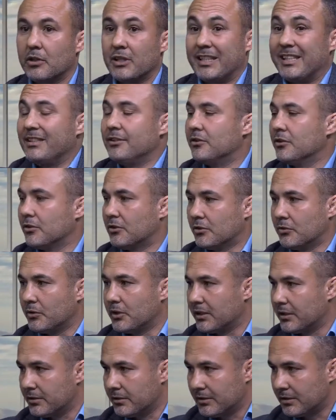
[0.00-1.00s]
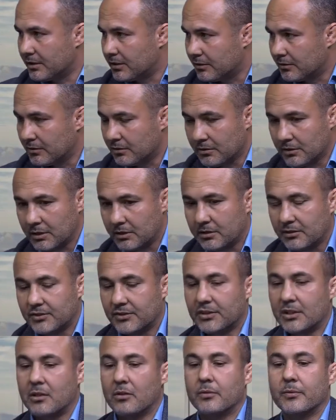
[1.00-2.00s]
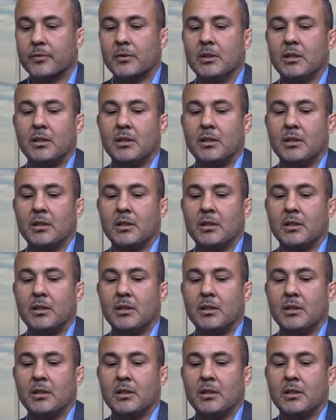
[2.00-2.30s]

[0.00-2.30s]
an, industry in, in, in itself.